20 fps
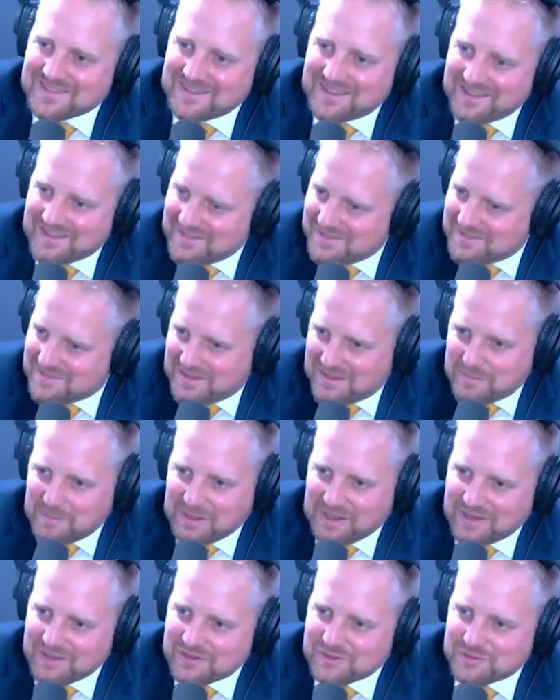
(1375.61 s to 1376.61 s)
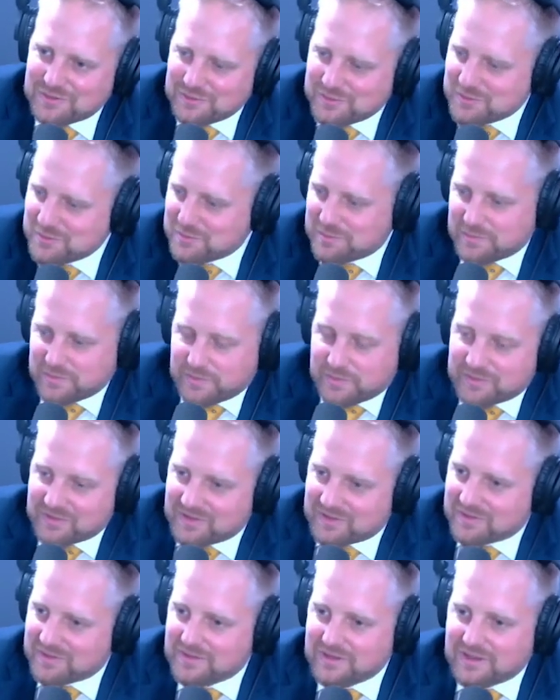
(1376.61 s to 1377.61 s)
Yes, they managed to
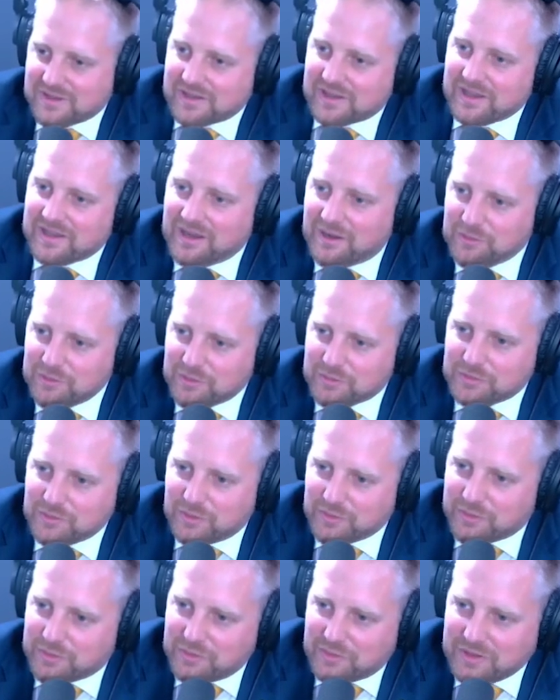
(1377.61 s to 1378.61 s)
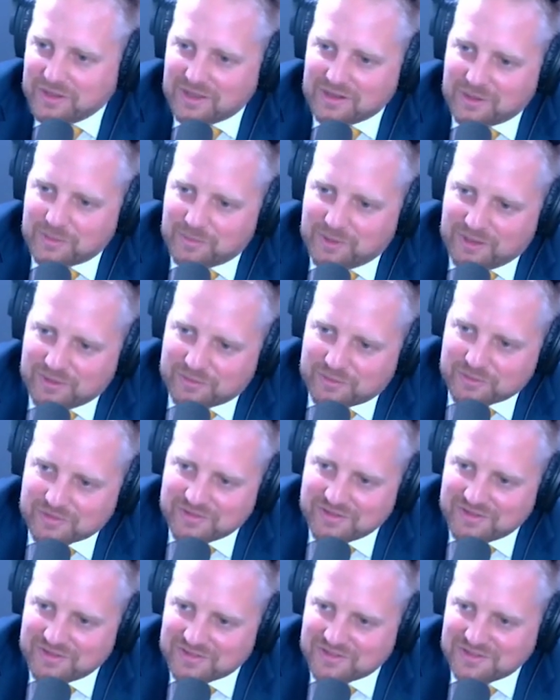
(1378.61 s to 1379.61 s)
get out of North Korea and apply for
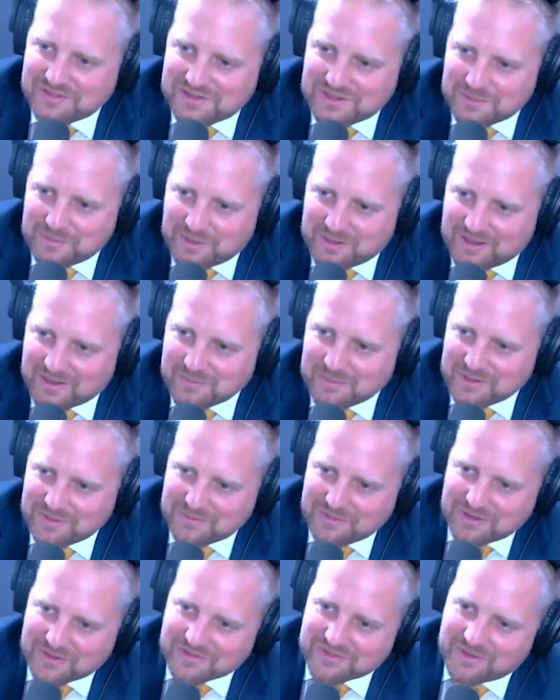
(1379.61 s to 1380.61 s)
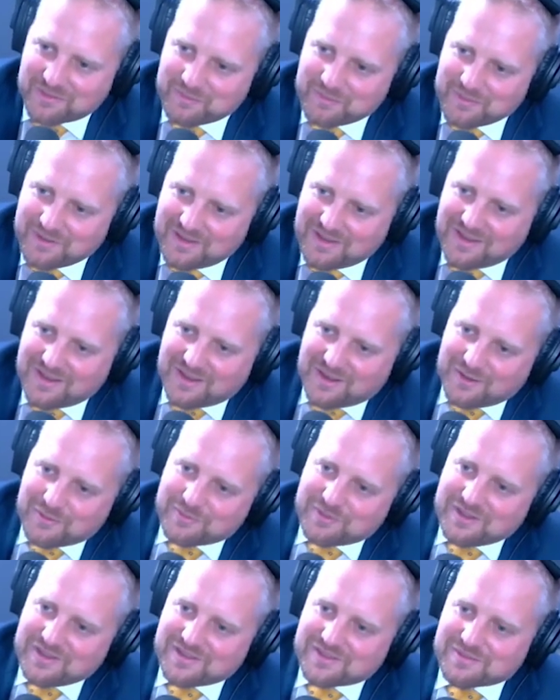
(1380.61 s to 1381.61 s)
citizenship, and I believe there are some
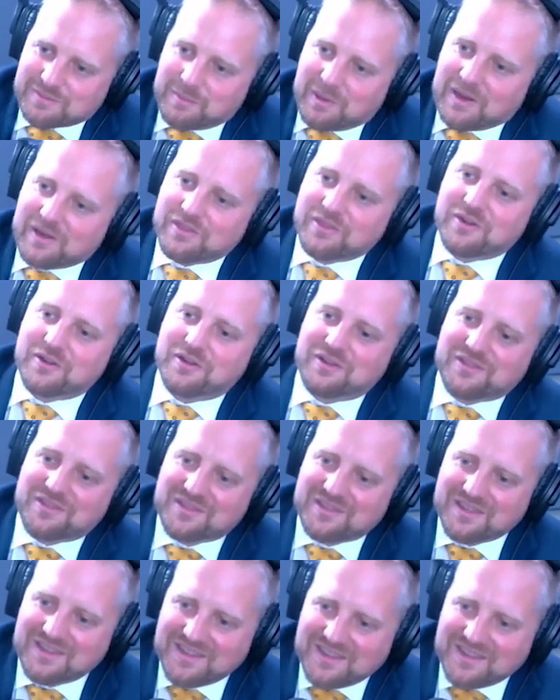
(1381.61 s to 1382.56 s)
of these miners